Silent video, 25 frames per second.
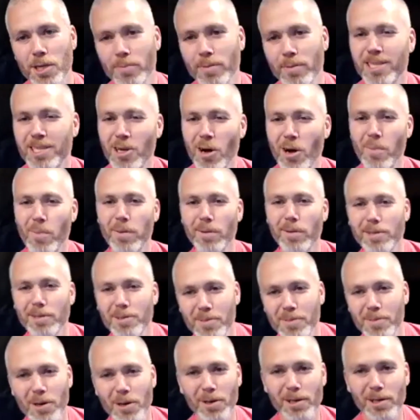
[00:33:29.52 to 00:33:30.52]
me stopping,
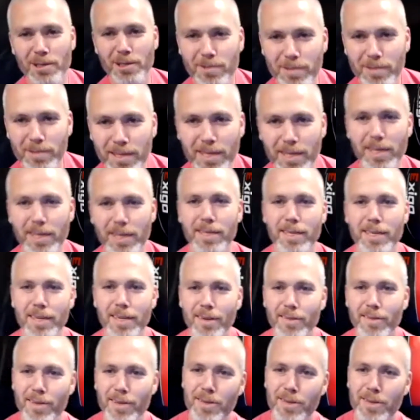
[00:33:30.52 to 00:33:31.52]
to be honest with you.
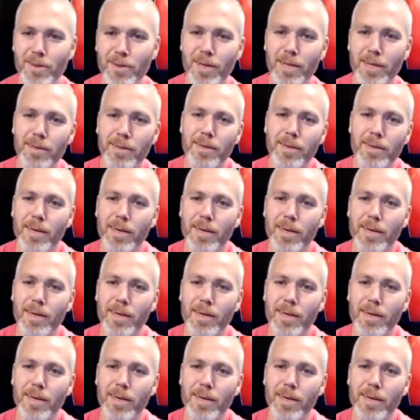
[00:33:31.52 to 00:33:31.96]
I think that